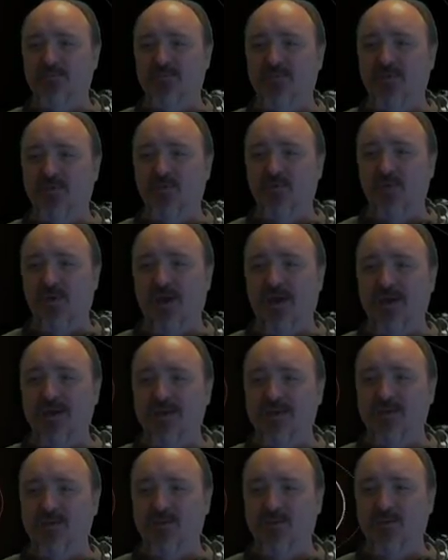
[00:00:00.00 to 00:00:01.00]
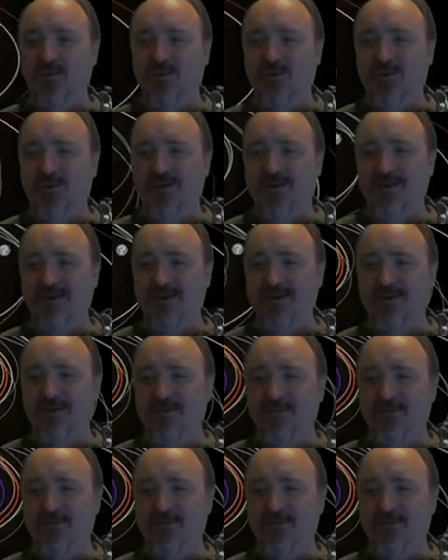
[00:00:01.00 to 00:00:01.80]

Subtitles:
trite or